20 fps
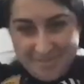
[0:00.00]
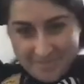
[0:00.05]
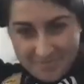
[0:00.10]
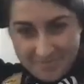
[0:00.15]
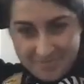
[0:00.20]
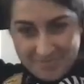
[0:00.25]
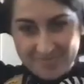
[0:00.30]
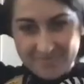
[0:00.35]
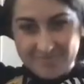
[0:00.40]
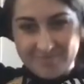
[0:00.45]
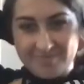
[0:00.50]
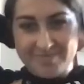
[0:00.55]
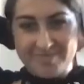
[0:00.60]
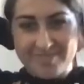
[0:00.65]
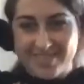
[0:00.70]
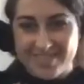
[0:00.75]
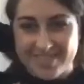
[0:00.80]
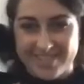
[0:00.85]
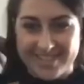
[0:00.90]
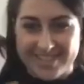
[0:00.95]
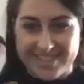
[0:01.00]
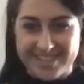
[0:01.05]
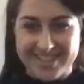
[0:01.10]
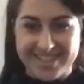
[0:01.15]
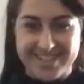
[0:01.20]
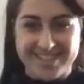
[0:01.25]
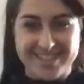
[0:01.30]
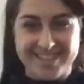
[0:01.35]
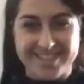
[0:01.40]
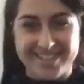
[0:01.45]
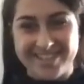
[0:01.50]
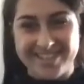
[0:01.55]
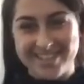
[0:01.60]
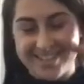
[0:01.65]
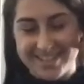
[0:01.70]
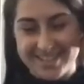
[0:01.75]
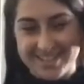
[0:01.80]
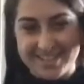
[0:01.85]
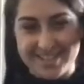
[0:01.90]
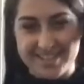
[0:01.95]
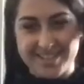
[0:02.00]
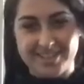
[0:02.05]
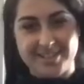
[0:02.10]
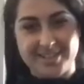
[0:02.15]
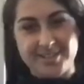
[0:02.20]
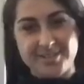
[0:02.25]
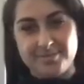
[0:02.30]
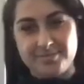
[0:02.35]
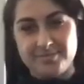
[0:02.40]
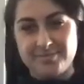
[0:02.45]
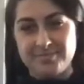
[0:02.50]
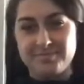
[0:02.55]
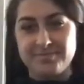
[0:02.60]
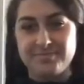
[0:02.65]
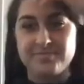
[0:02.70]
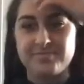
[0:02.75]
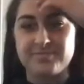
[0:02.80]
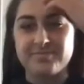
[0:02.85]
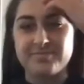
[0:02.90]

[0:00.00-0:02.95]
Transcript: (not speaking)